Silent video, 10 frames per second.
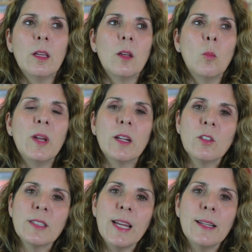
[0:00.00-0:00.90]
We
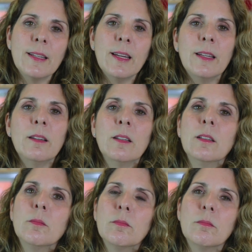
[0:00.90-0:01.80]
understand it
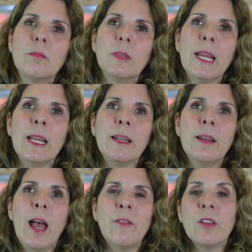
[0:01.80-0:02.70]
in
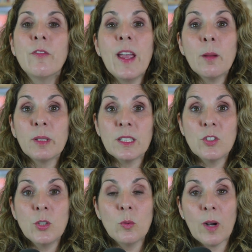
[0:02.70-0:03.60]
having families
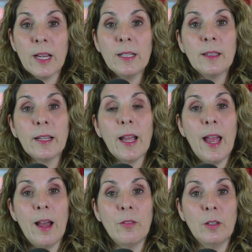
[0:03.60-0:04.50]
too, right? Like I
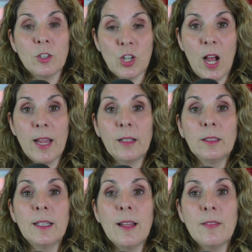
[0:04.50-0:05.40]
have a child
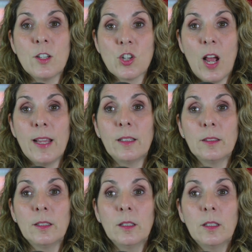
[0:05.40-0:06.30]
and then the
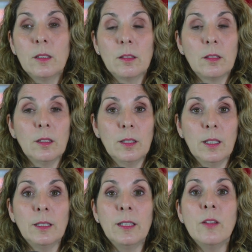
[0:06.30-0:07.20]
child
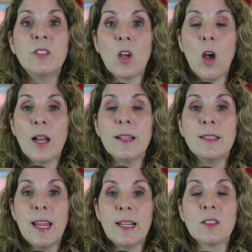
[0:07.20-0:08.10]
lives on and
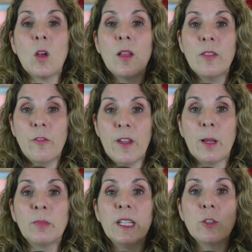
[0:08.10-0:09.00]
takes on the
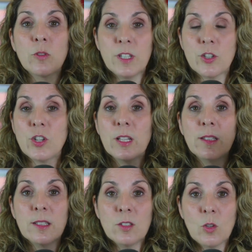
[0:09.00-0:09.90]
family traditions
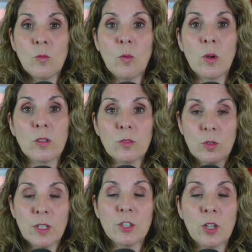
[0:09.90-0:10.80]
and so forth.
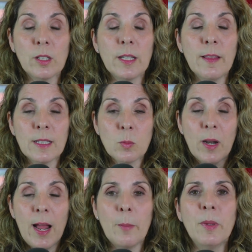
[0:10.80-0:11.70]
Traditionally, that's what
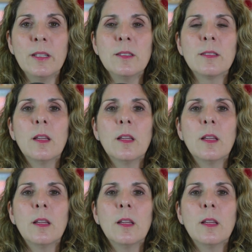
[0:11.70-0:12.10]
happens.